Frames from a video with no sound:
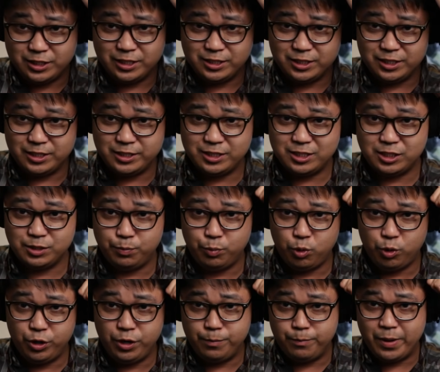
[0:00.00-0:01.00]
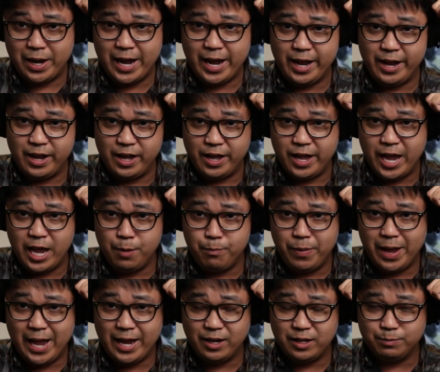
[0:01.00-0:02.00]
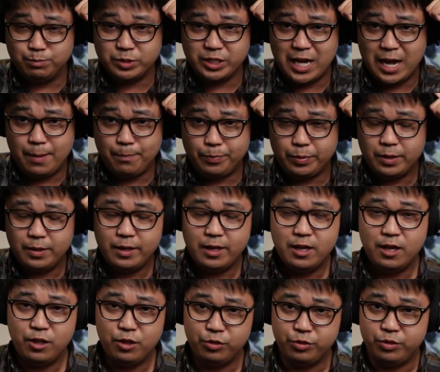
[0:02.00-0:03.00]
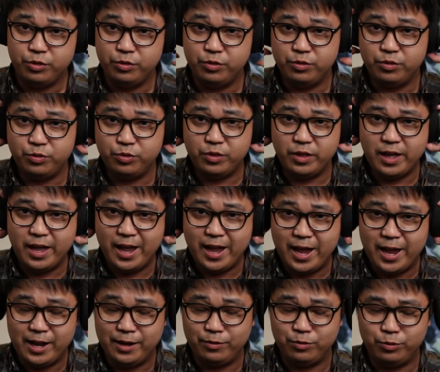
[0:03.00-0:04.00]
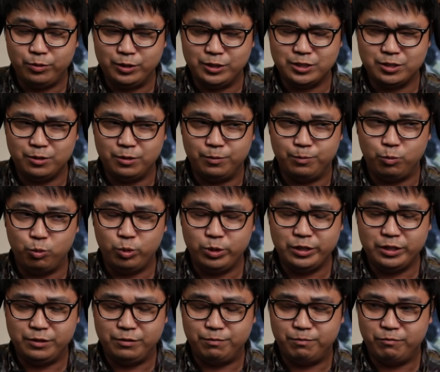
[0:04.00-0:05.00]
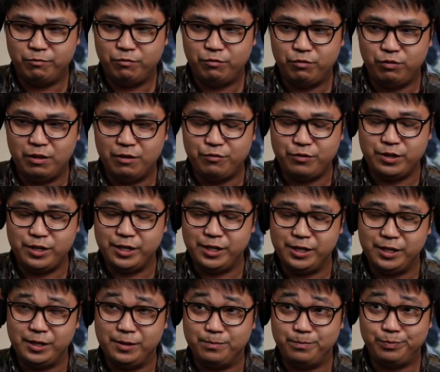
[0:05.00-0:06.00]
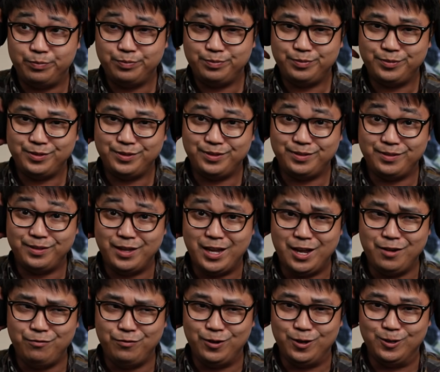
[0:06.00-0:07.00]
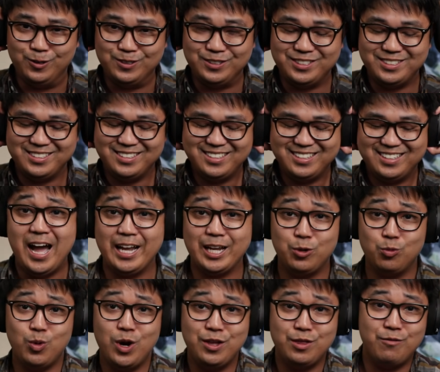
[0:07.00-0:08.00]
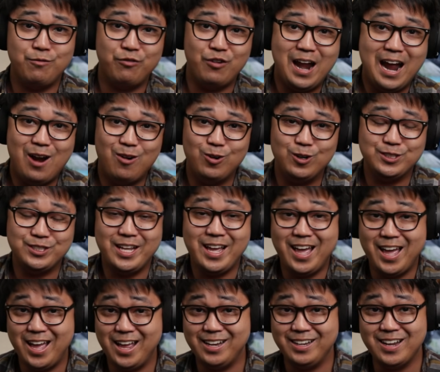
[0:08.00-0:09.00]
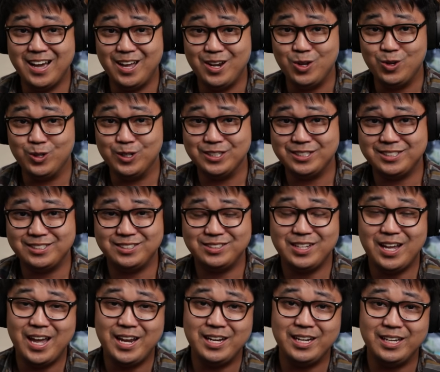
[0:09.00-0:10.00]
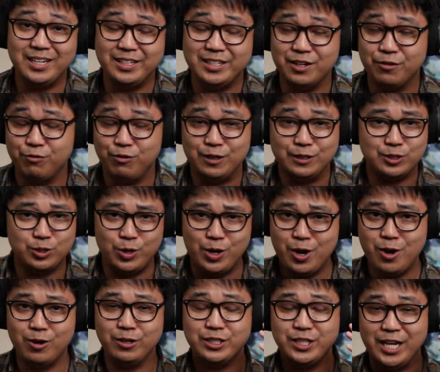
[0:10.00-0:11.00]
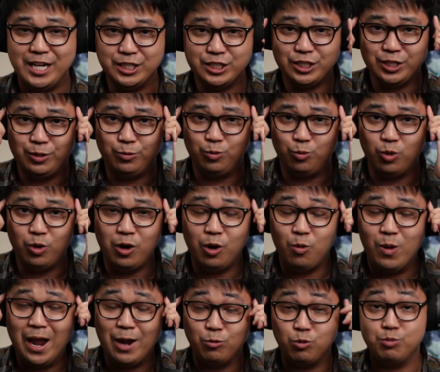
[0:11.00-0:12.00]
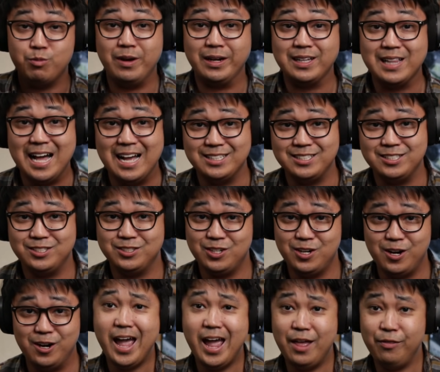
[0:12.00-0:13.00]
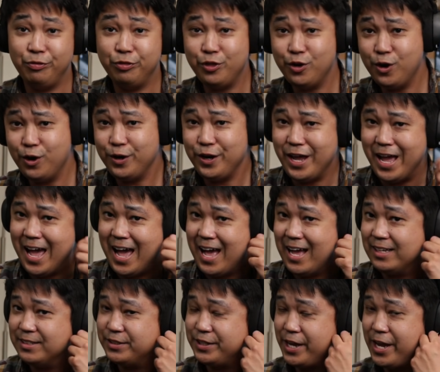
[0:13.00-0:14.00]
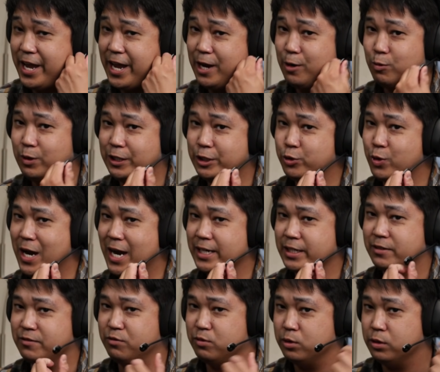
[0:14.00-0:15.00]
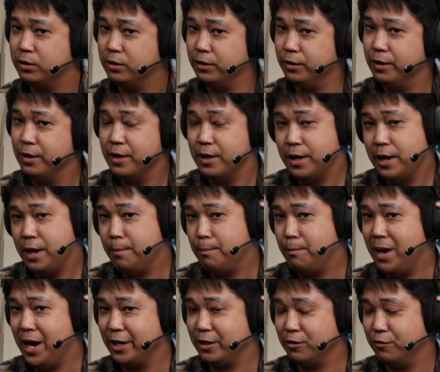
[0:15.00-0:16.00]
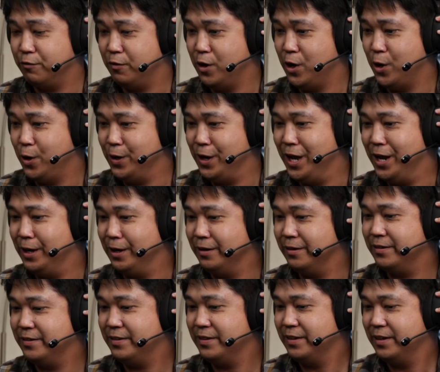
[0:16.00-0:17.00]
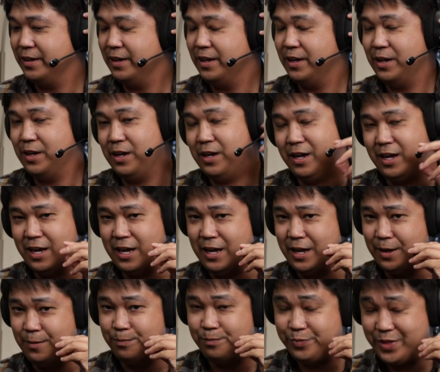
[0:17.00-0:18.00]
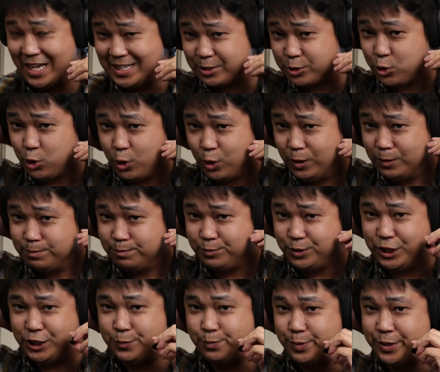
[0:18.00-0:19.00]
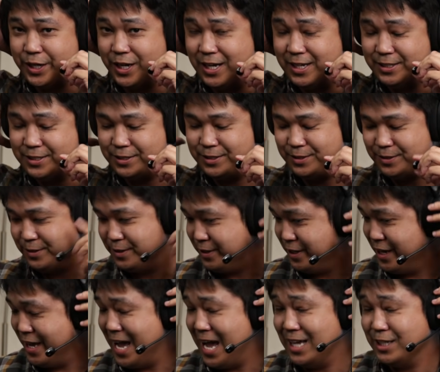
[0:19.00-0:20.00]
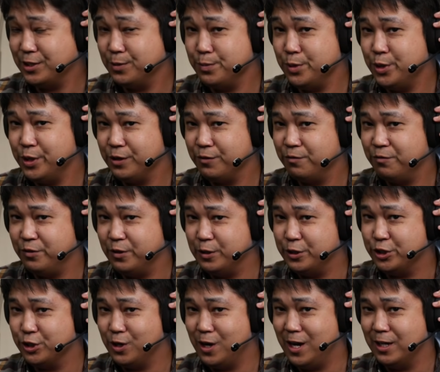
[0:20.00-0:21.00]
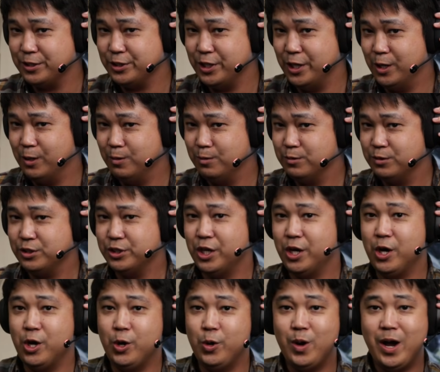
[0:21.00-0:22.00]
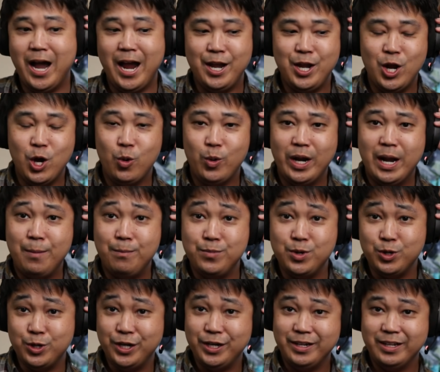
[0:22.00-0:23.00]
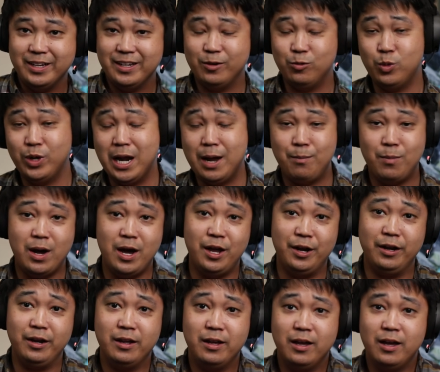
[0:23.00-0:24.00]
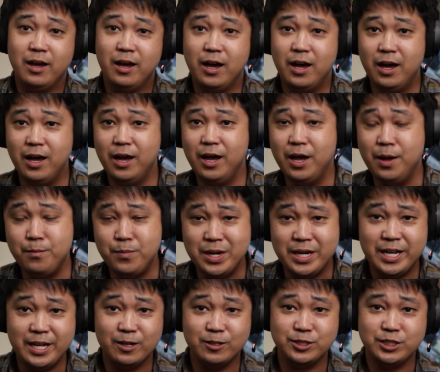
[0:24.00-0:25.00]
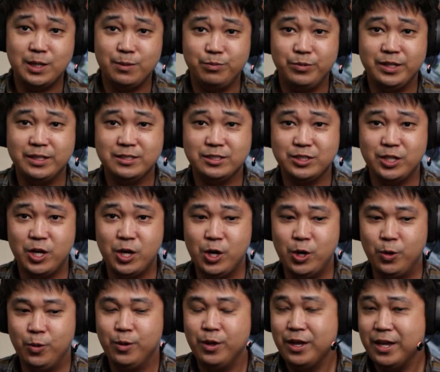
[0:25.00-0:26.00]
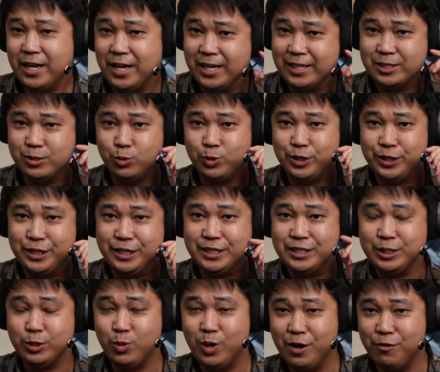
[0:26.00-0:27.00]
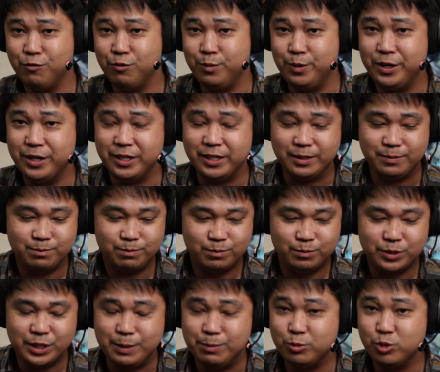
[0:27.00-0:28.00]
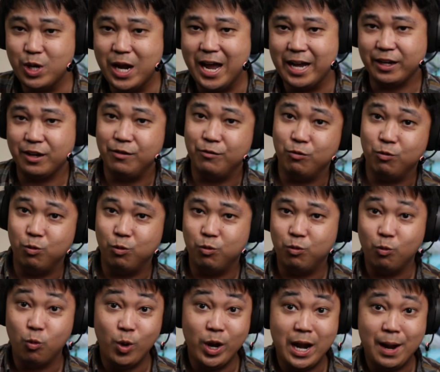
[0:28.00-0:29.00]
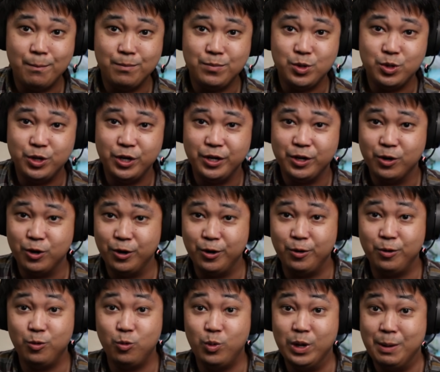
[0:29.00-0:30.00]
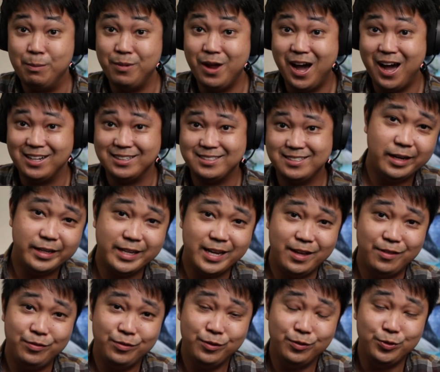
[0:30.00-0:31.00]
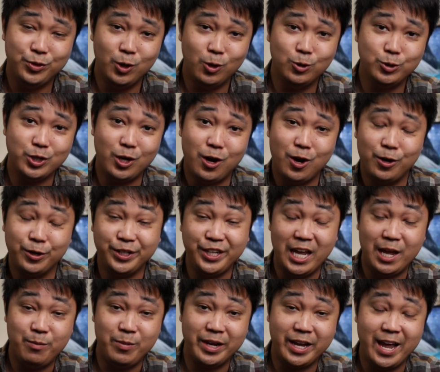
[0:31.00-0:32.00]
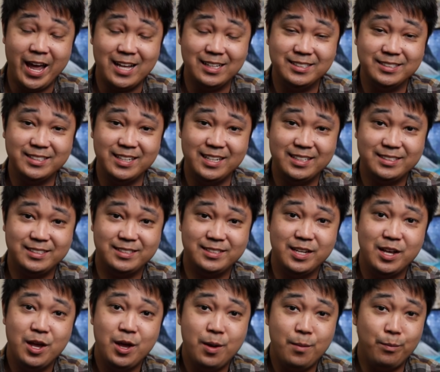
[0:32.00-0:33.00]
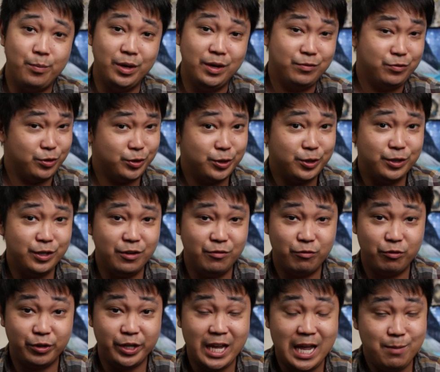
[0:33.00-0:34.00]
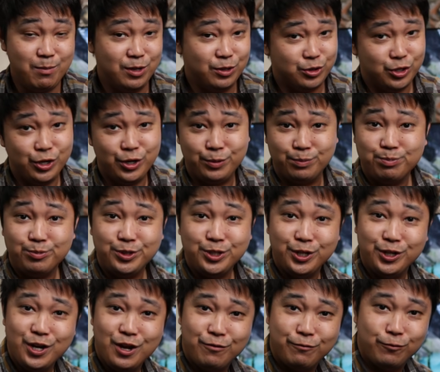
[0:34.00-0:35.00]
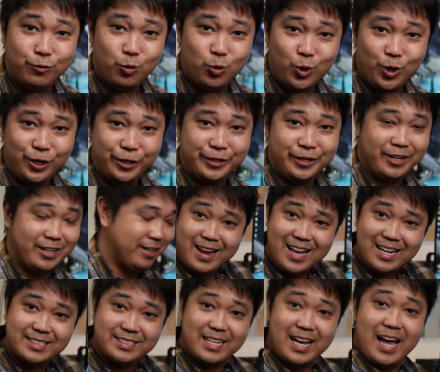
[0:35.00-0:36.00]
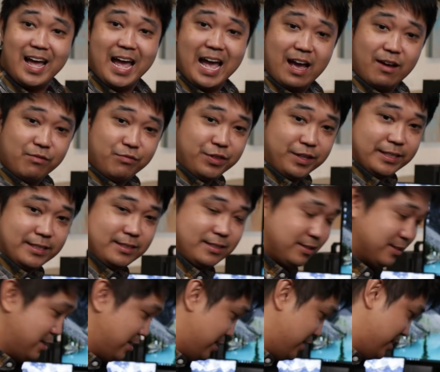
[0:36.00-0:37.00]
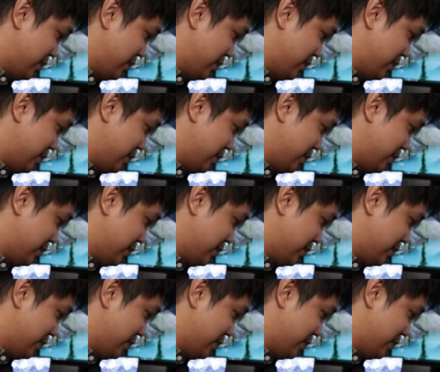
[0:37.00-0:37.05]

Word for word: since it's supported by a headband on top, and these are really fluffy headphones, I can wear them for hours and not notice any difference or irritation around where my glasses are. And third, it has a retractable microphone and uh, that's cool just because it has a muting feature also. So I know when I'm muted when I'm on uh, a meeting or something. So it's a really easy way for me to keep track of when I'm muted or when I'm not. Again, those are gaming headsets, but if they're good enough for gaming, they're good enough for work. Next, I have this